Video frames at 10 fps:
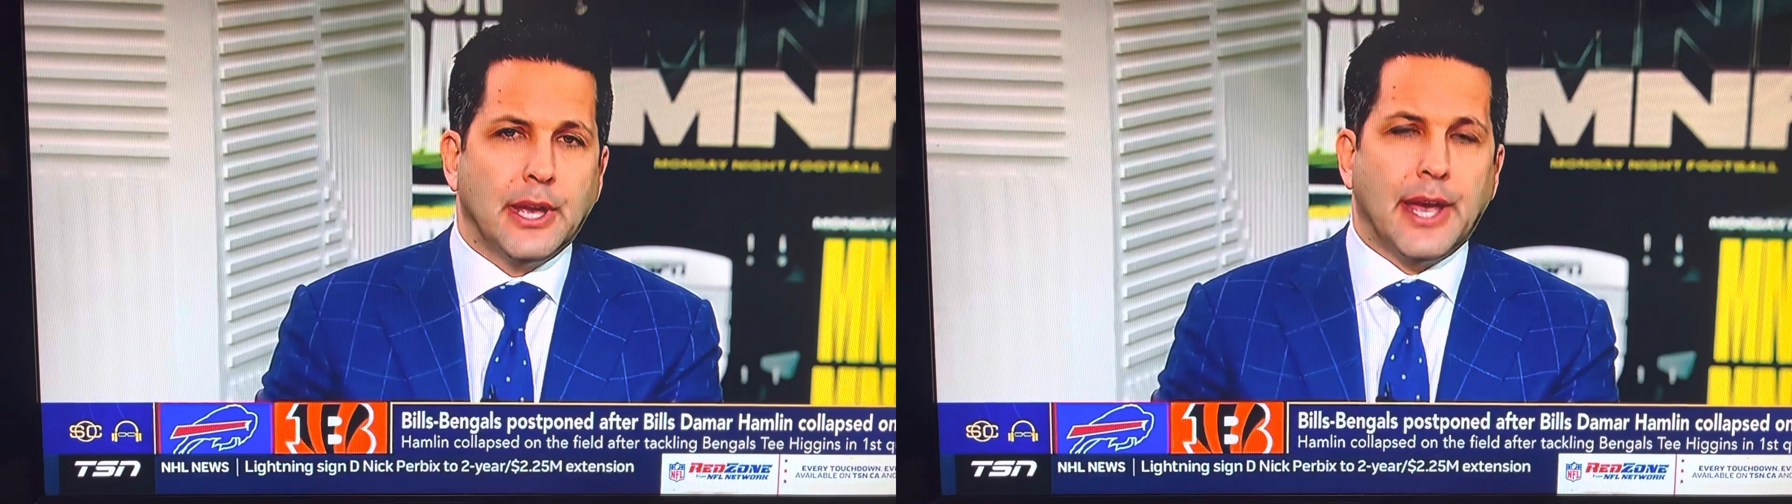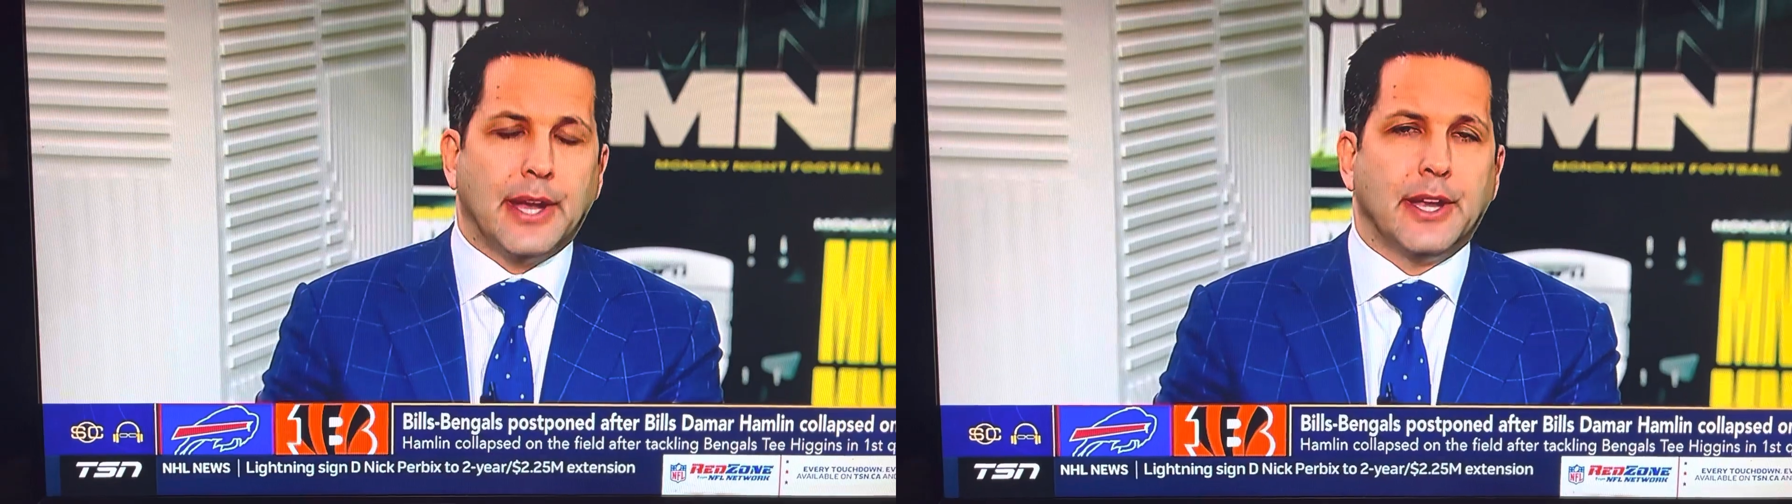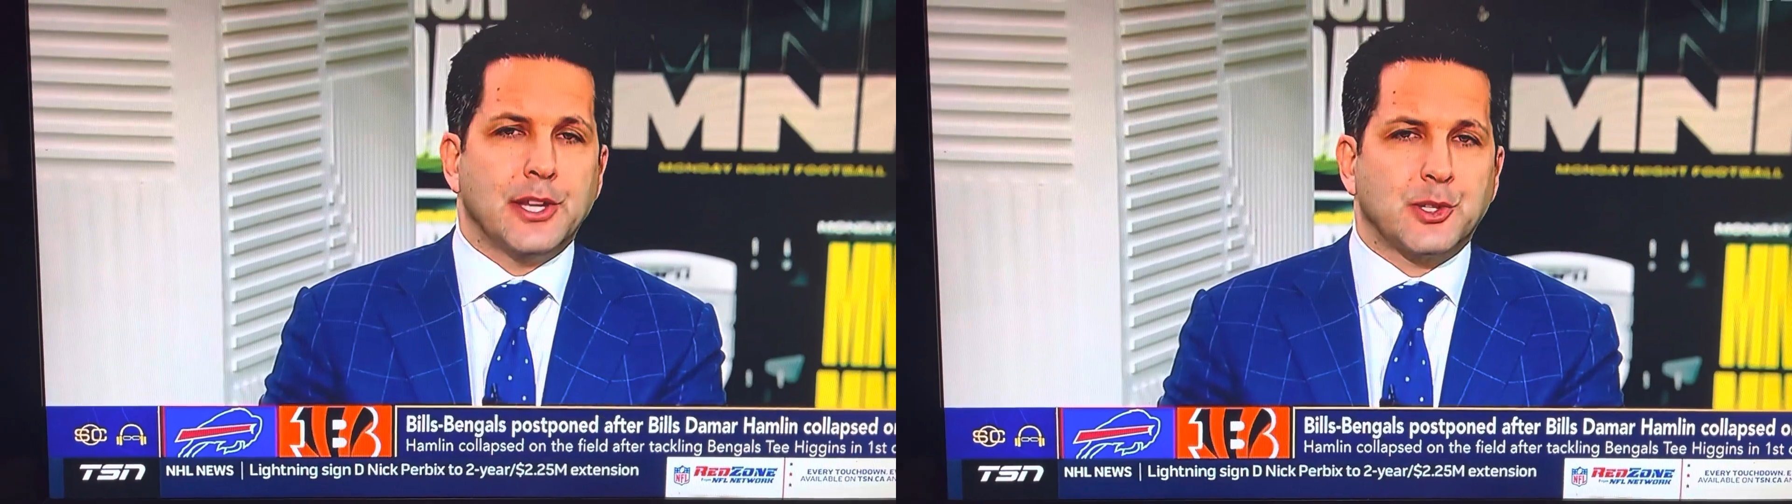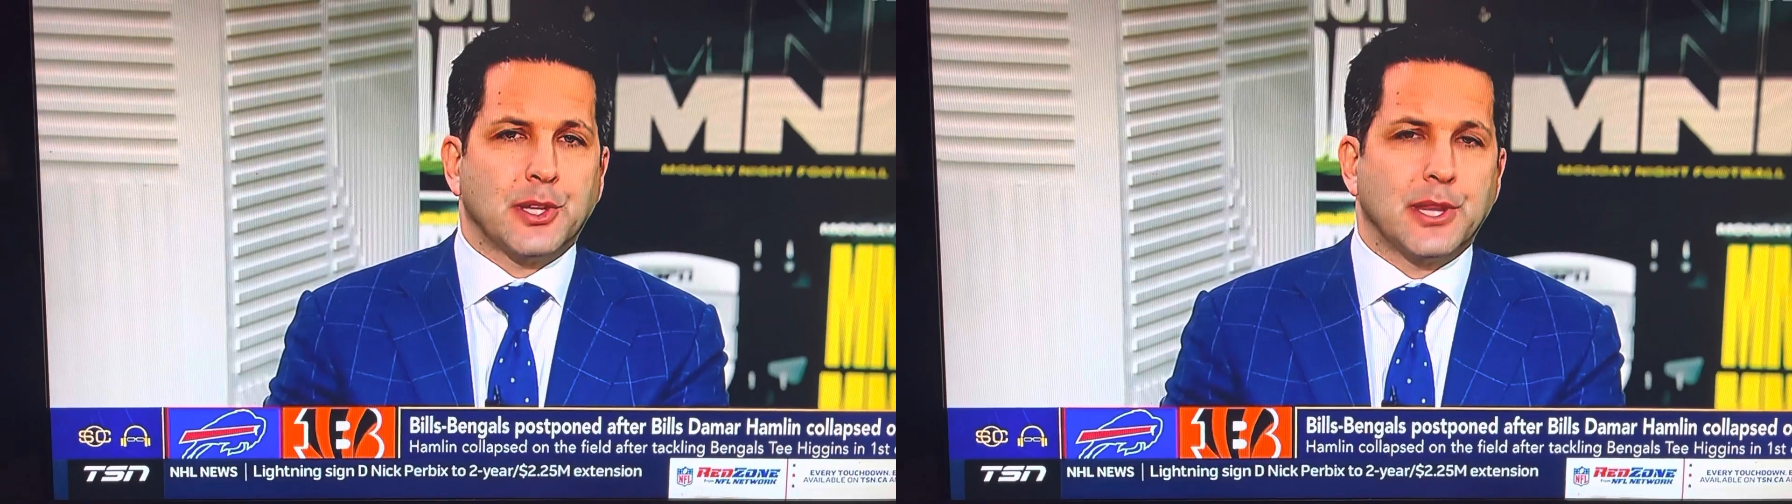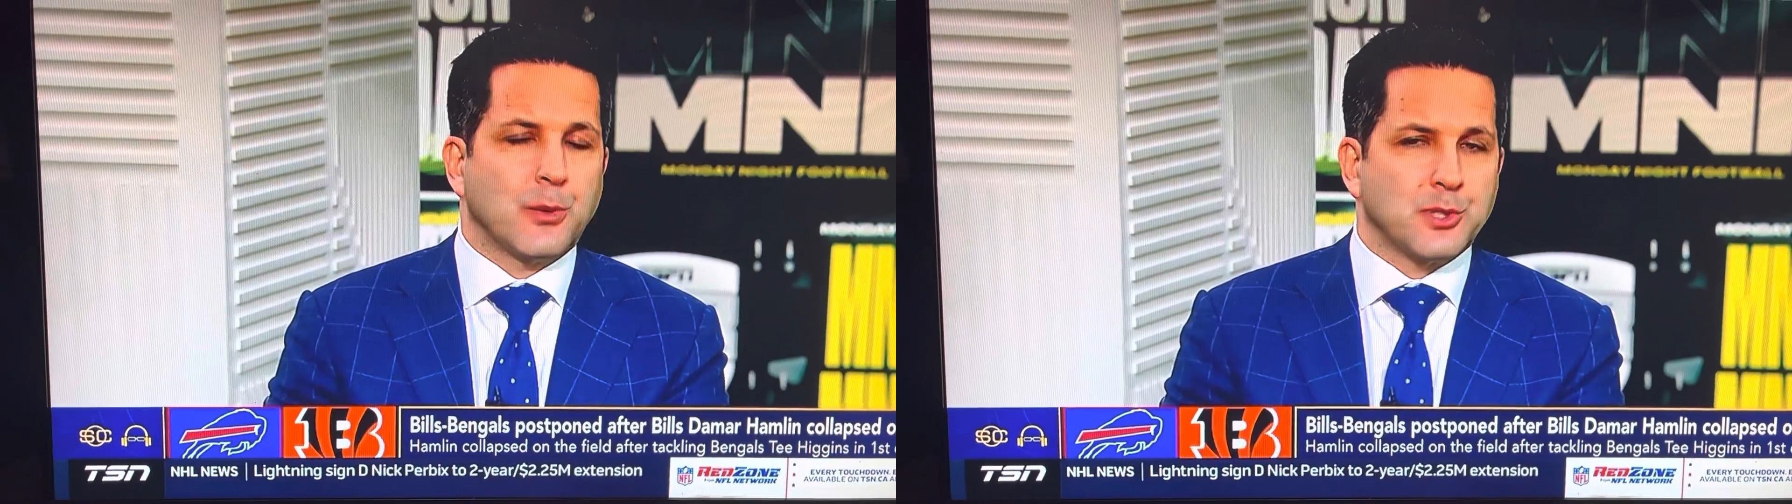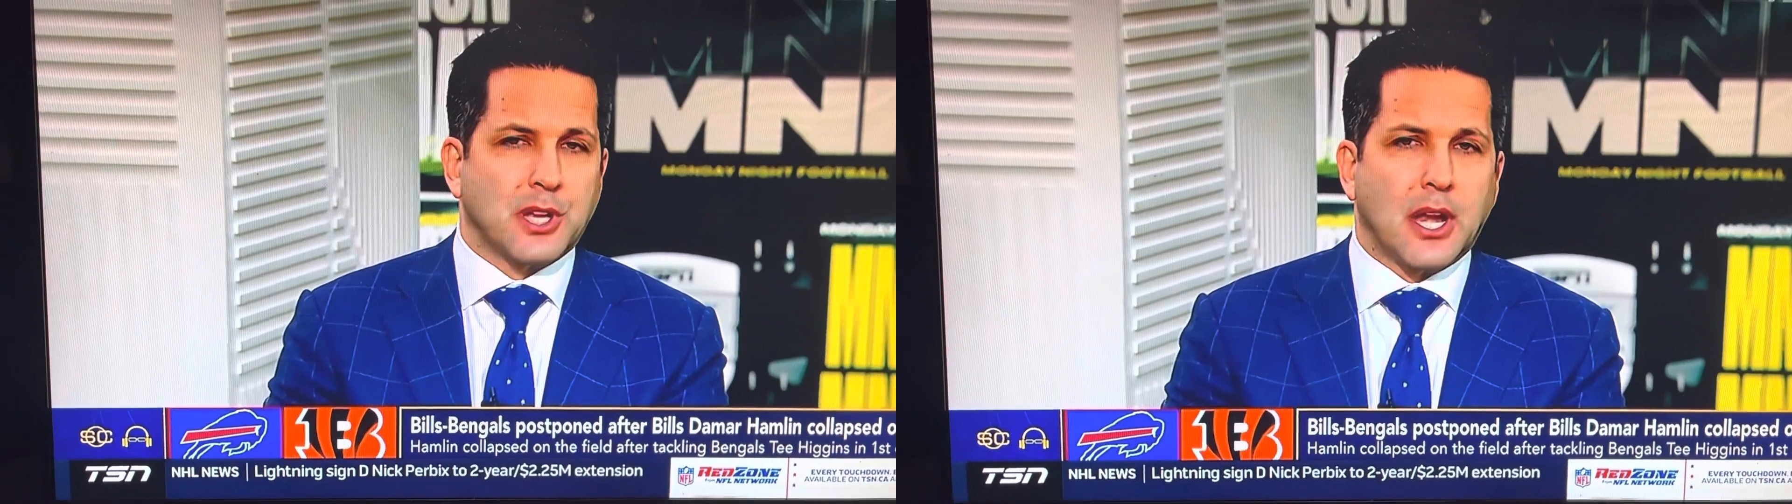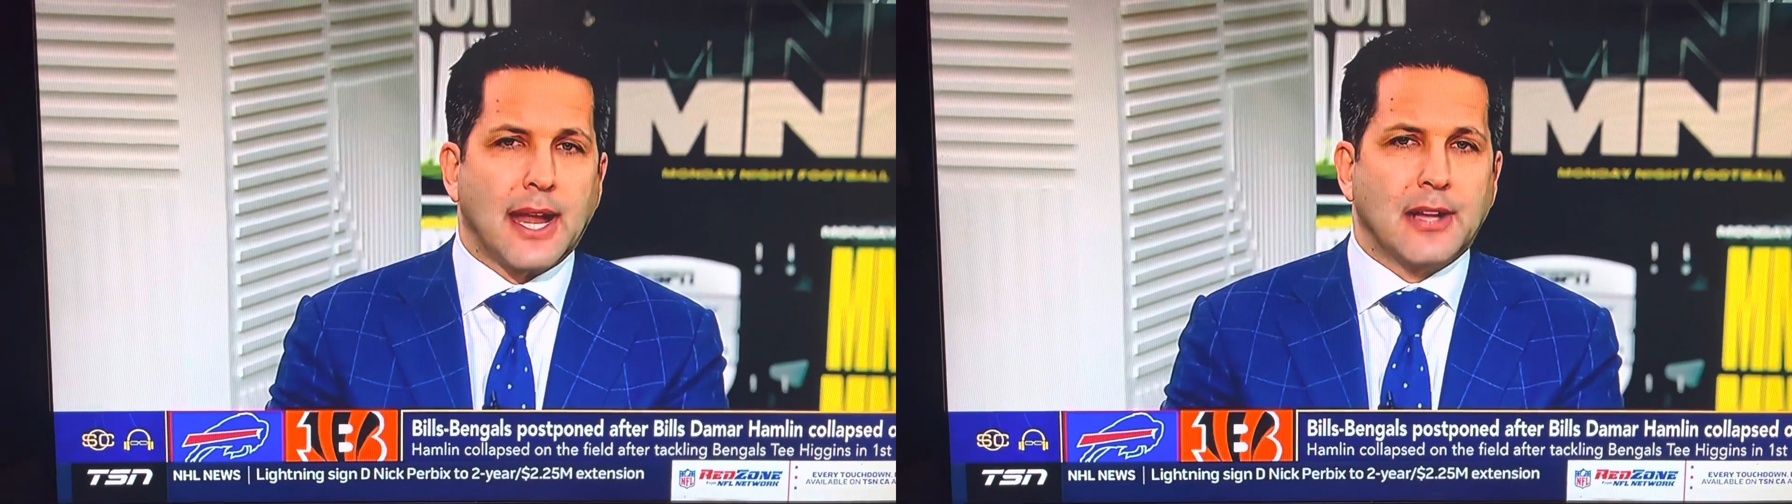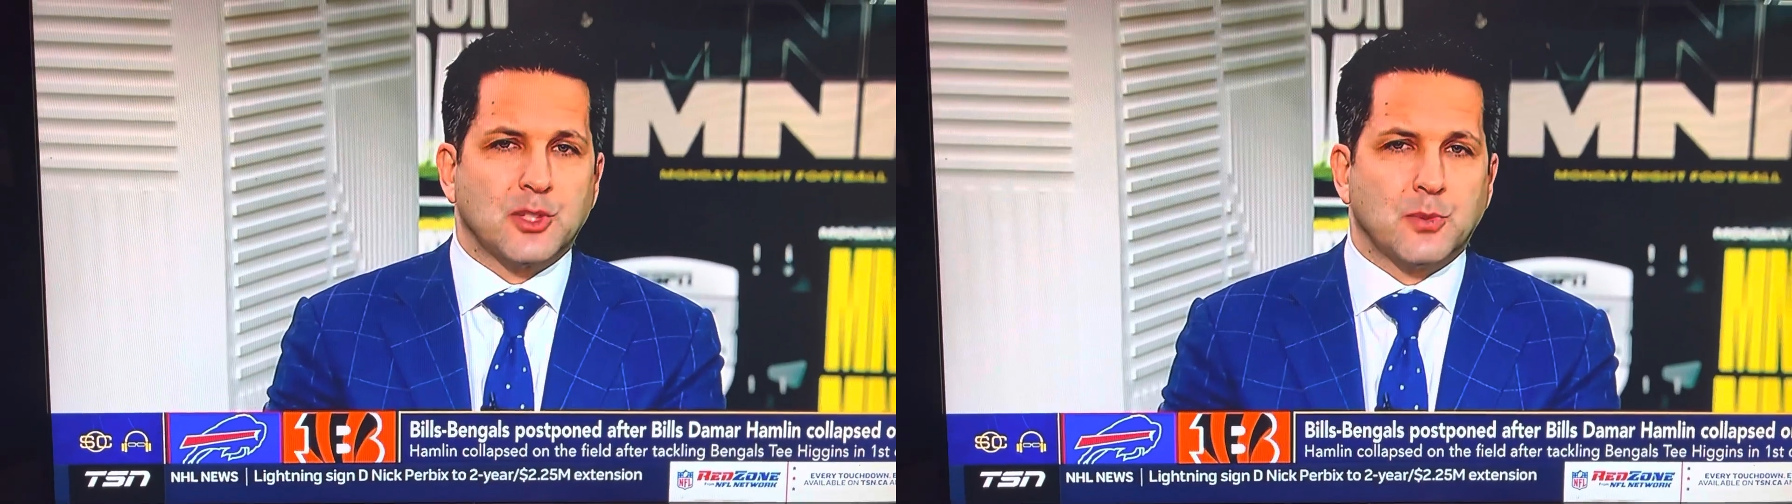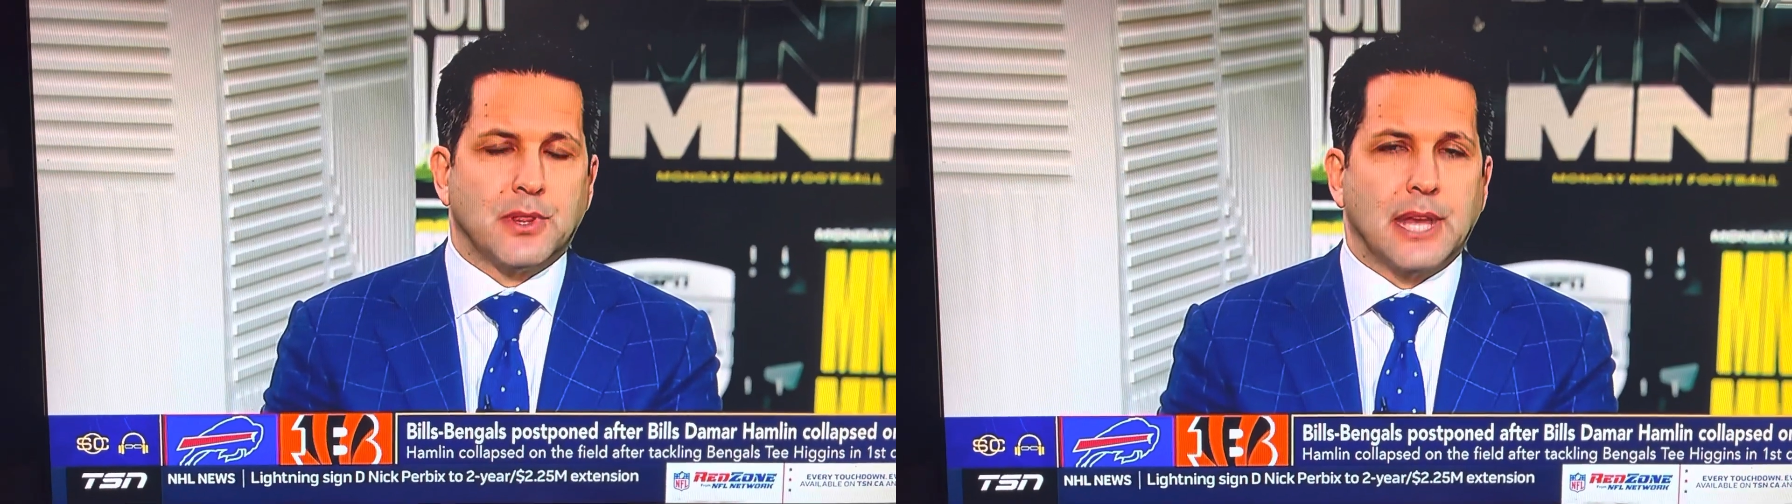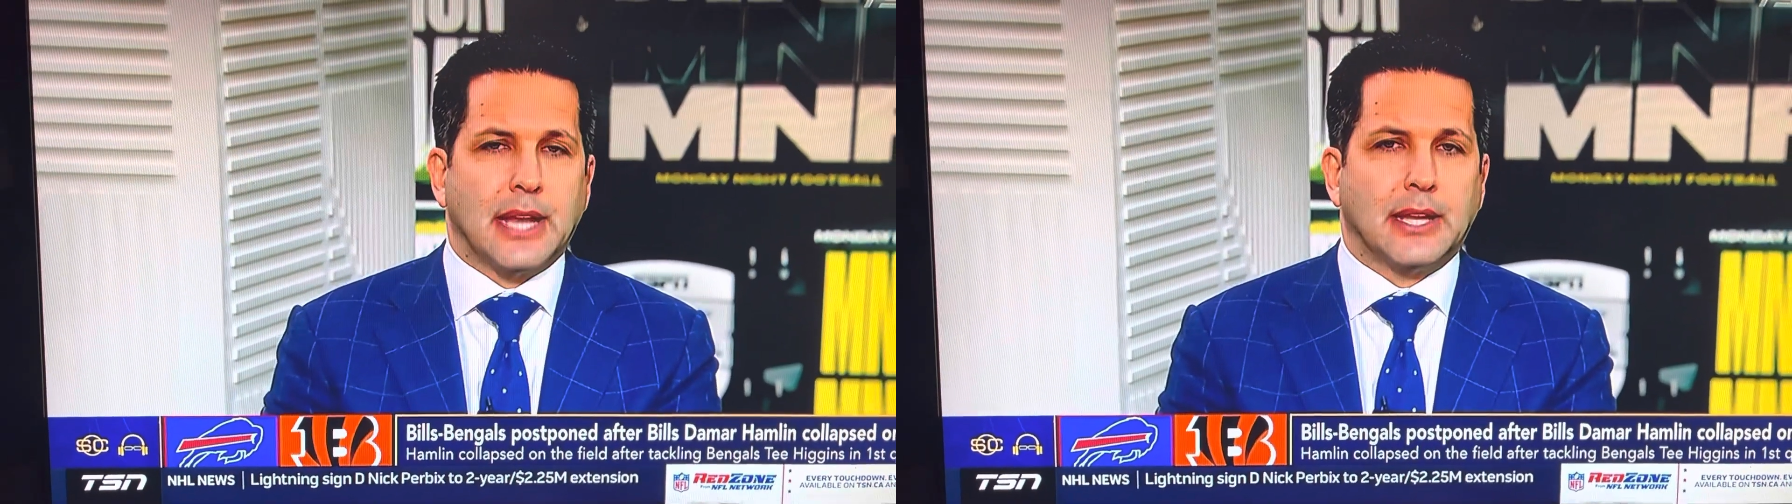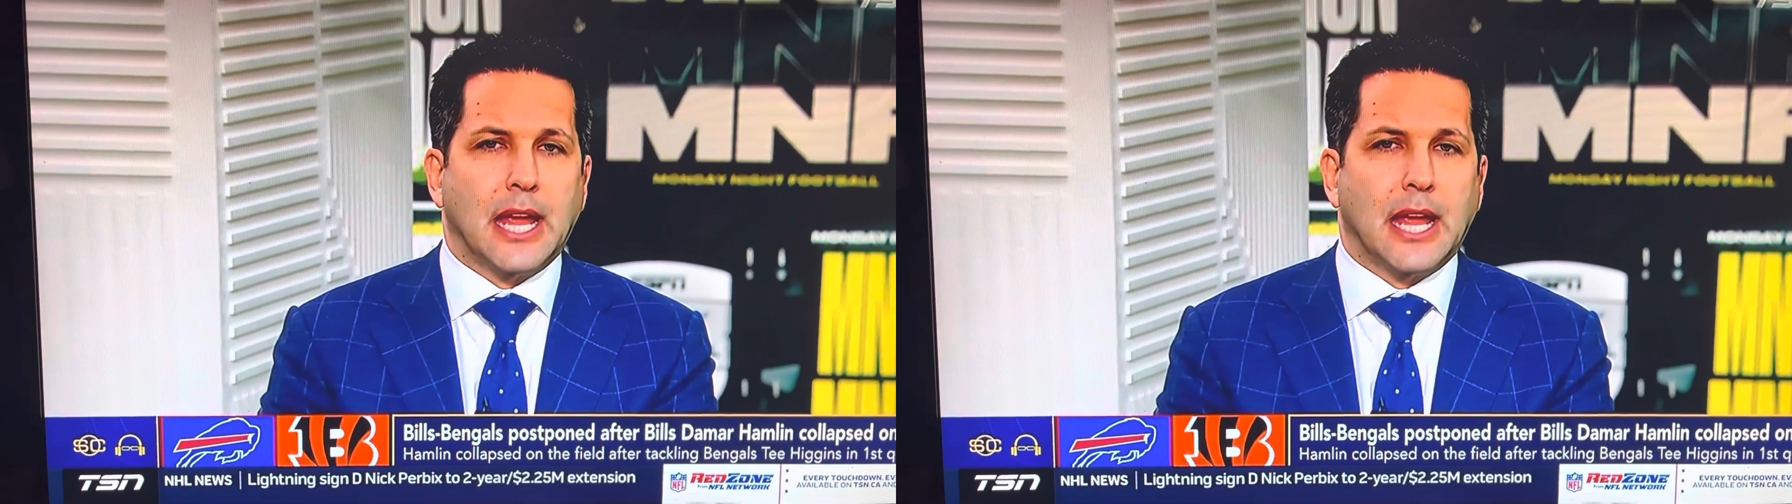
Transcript: And initially, there was an announcement that